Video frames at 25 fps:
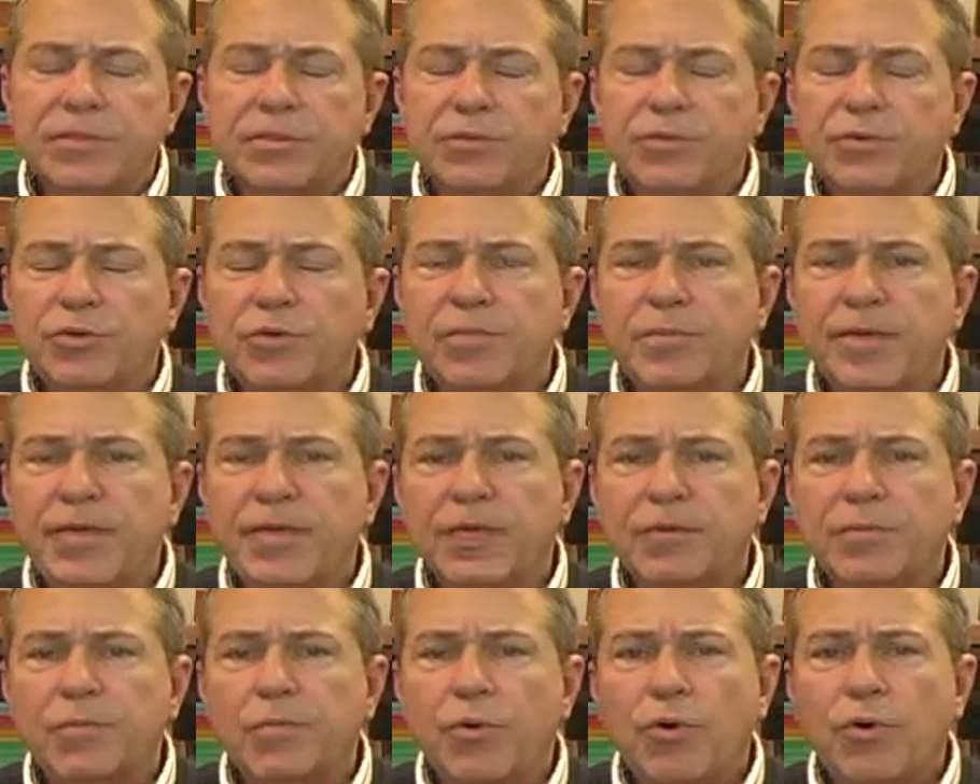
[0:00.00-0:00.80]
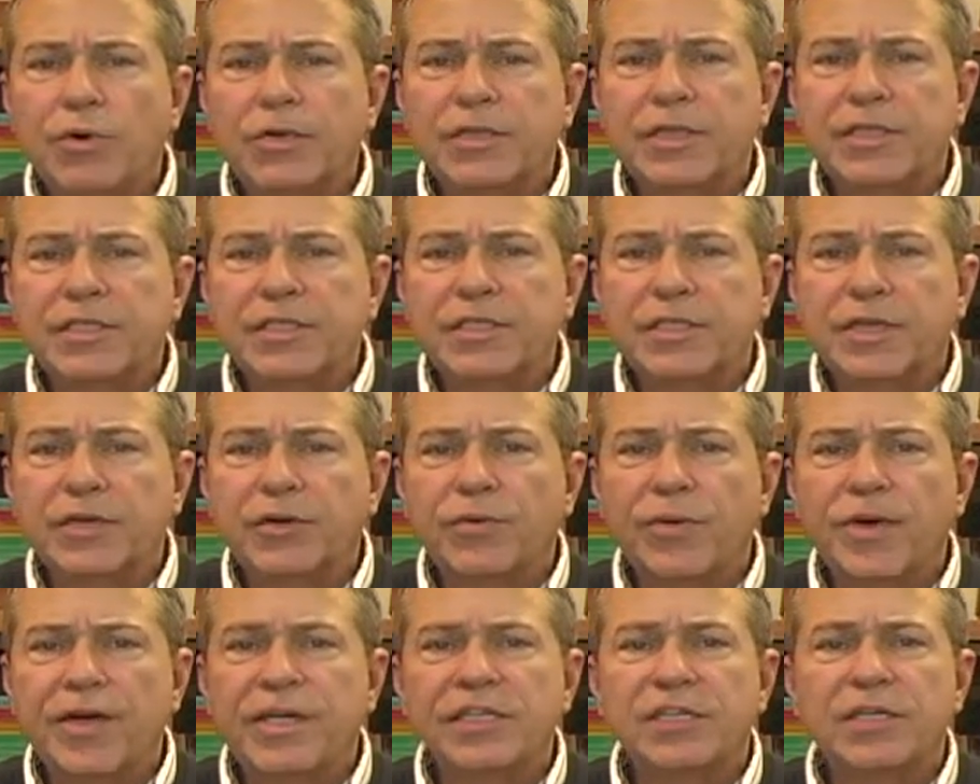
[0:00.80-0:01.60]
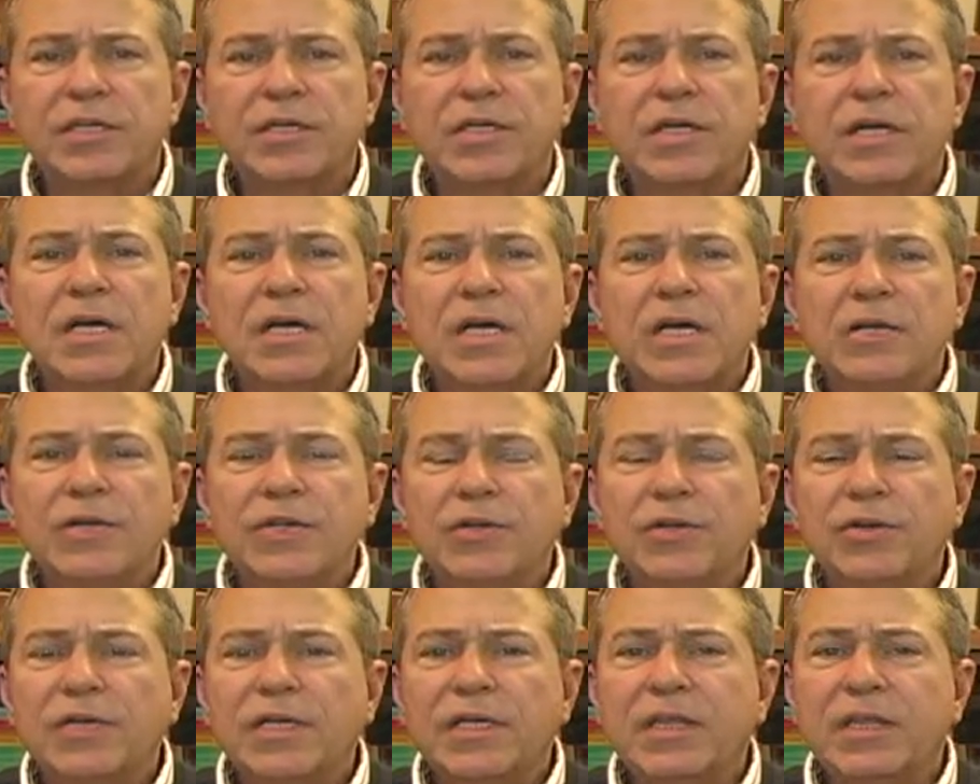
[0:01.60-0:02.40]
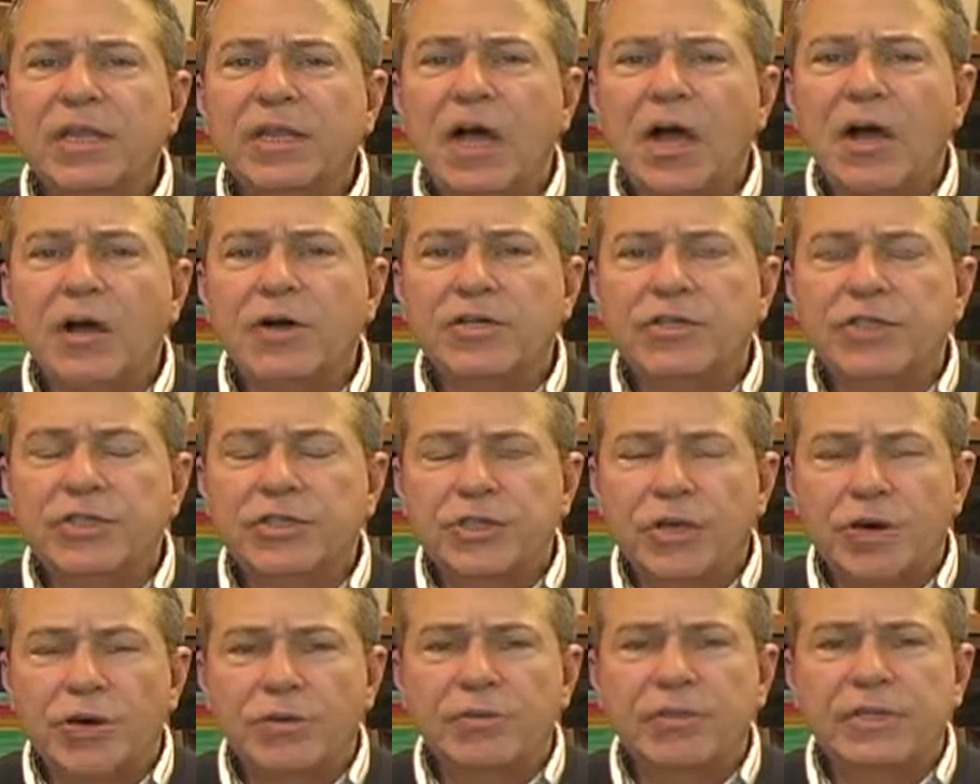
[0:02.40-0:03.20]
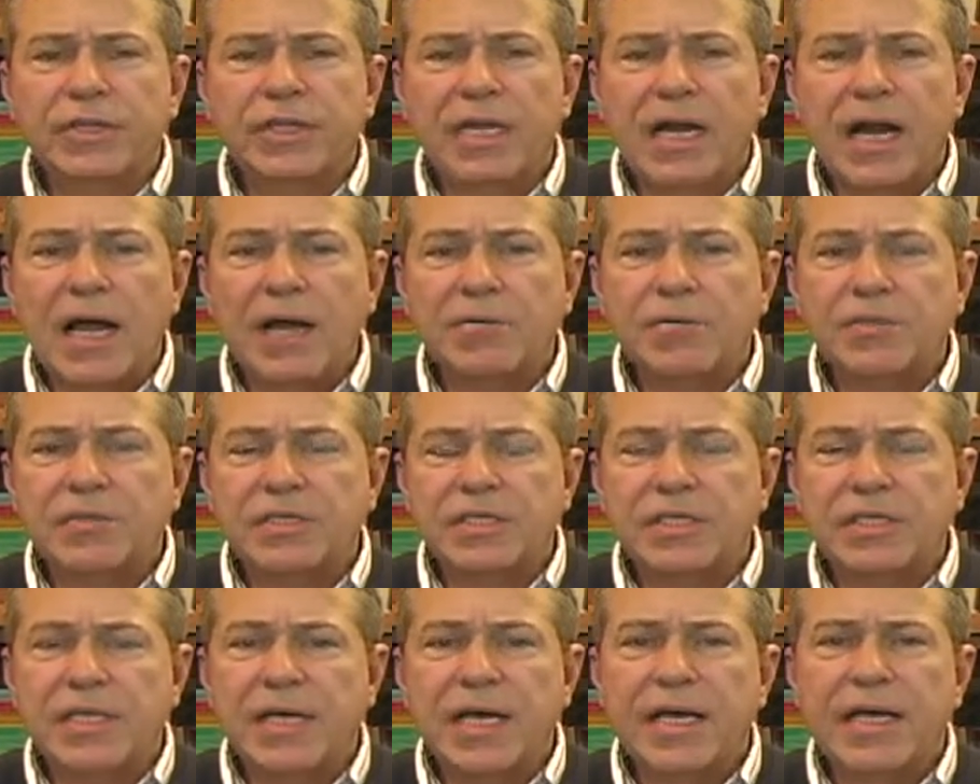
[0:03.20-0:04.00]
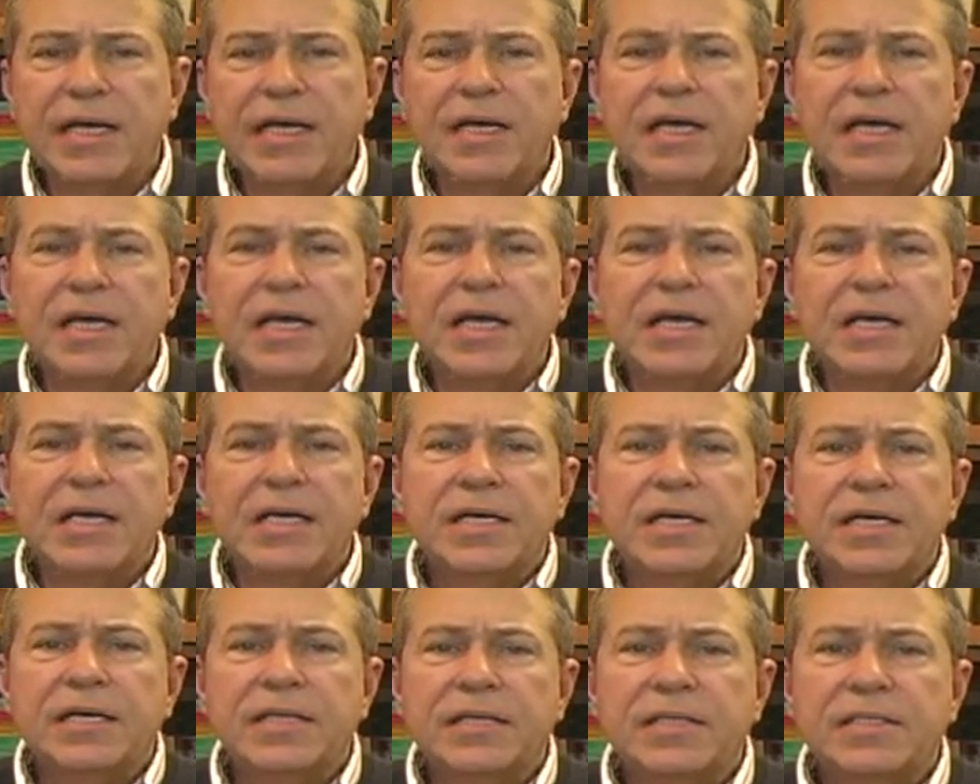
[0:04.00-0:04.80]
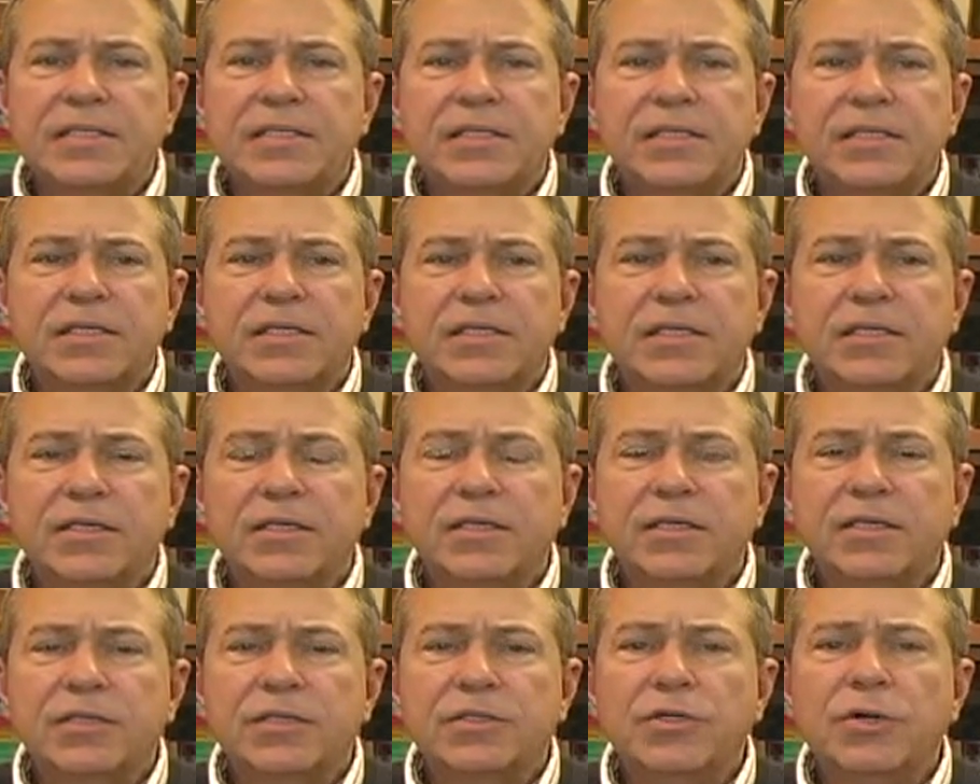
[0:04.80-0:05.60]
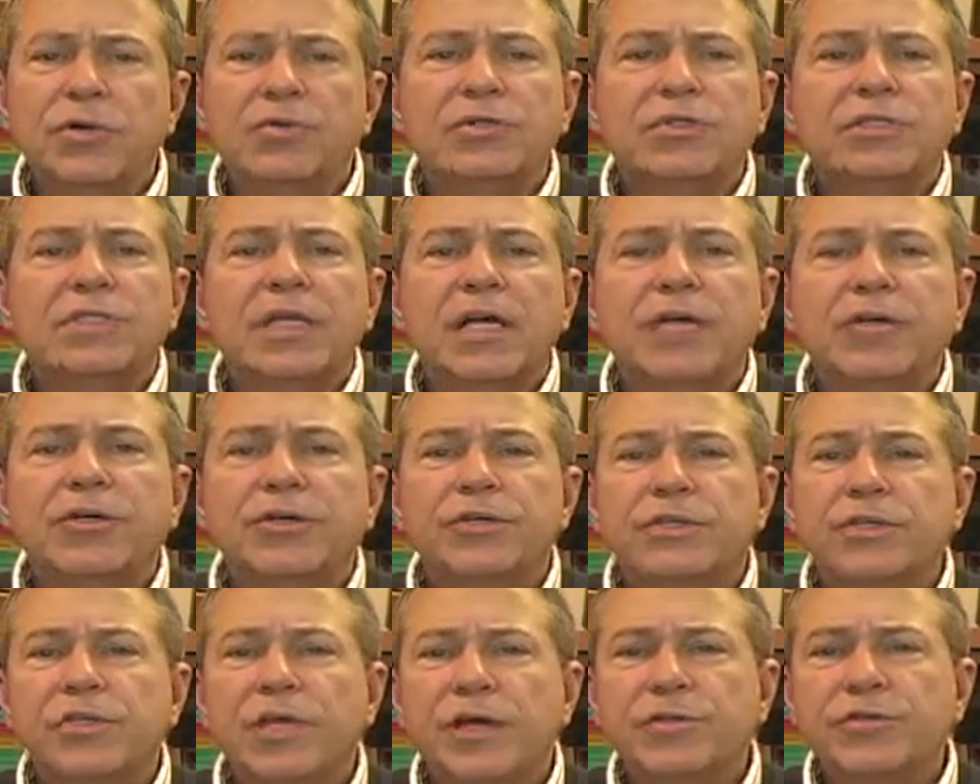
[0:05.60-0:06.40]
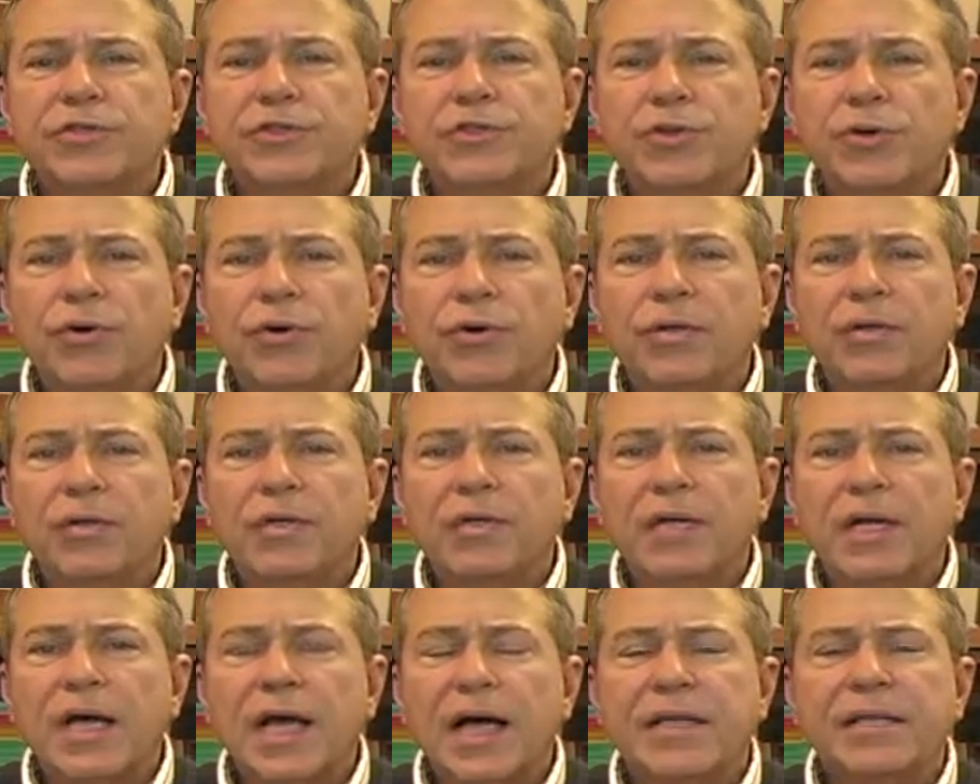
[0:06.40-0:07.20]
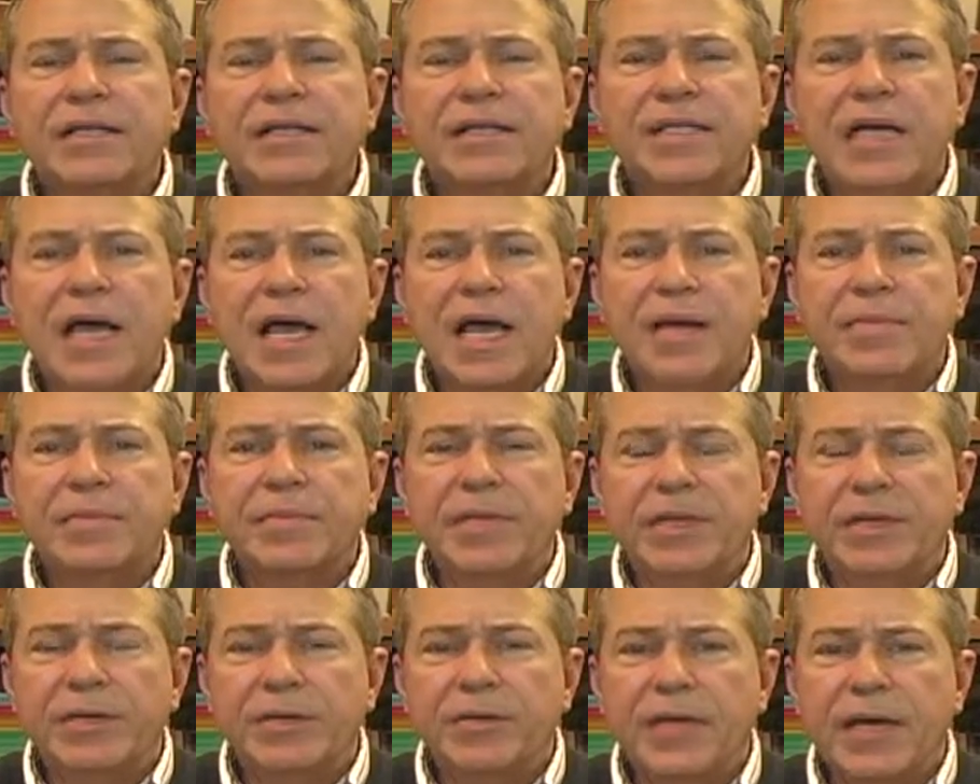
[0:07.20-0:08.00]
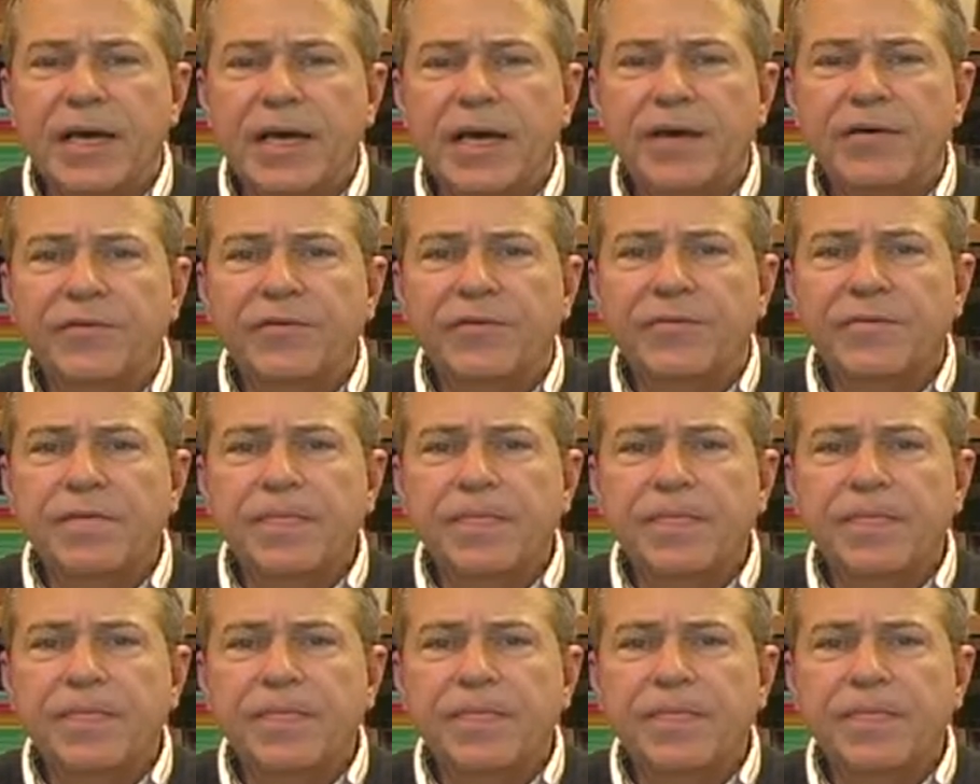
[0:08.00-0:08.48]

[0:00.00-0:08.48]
would be an important consideration. The only large don't that I would say is don't sell yourself short on the time that you have.